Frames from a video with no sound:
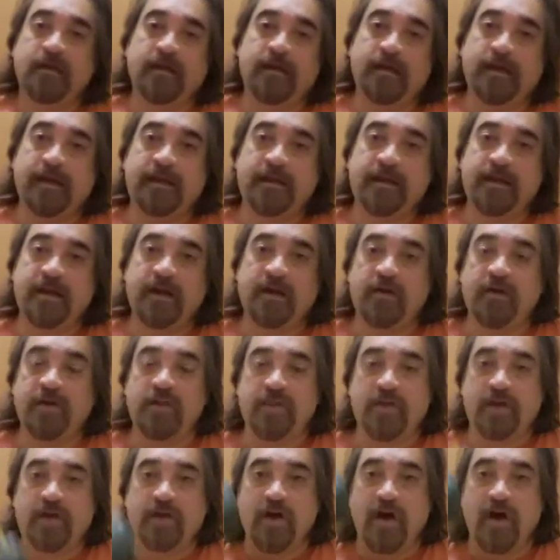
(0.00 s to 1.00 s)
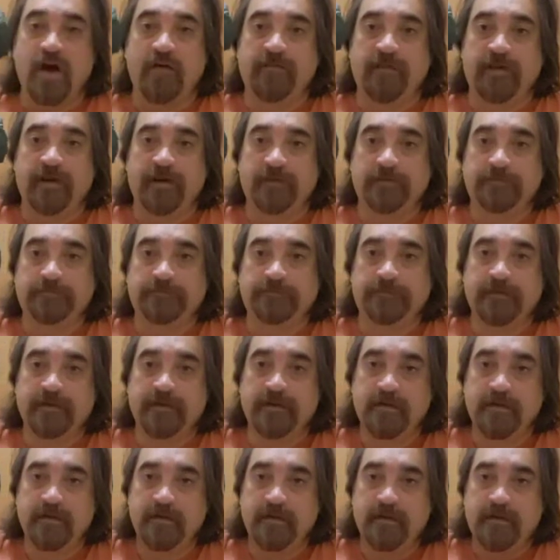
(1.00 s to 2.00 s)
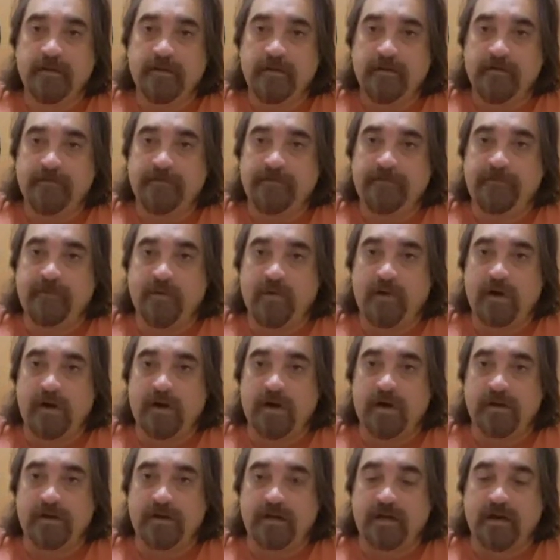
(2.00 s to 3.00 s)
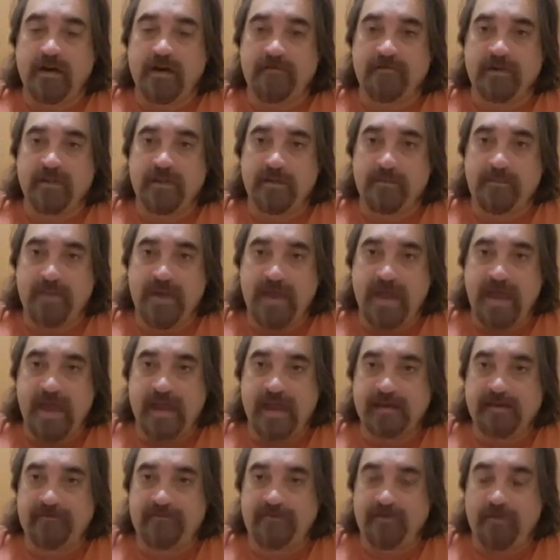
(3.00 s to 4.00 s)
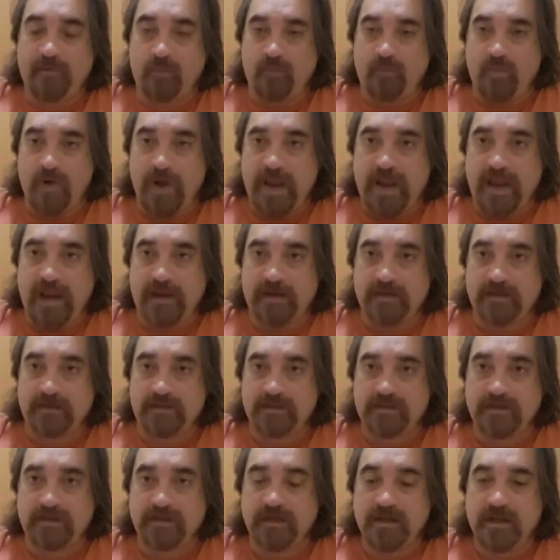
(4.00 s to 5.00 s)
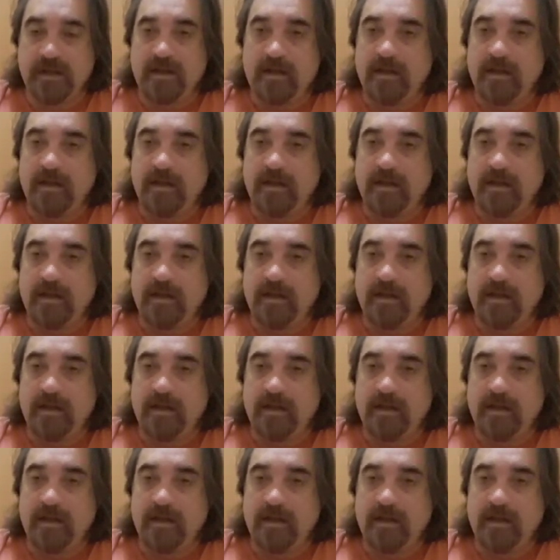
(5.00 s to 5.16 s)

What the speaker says: I carry the cover to cover the pack if it rains.